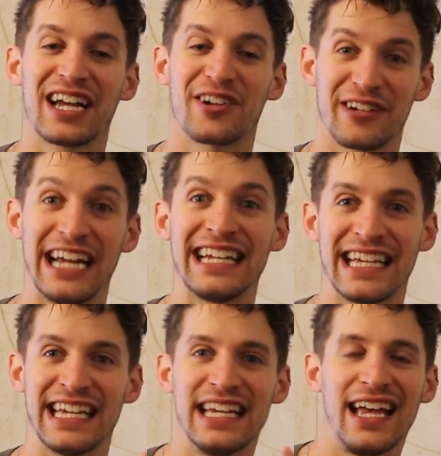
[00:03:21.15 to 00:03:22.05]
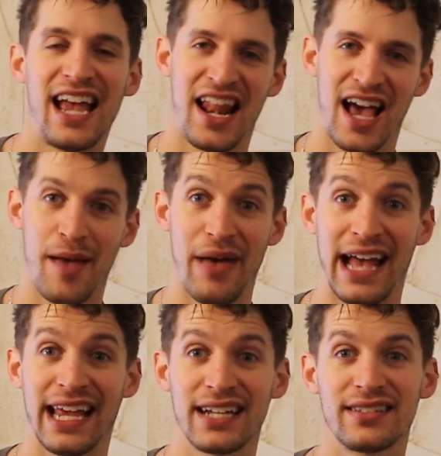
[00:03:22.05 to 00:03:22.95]
creating it and I
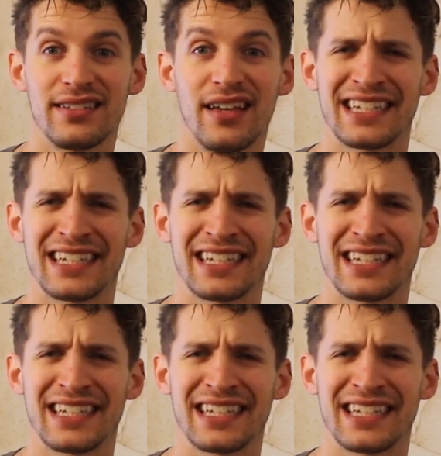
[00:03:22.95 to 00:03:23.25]
panicked.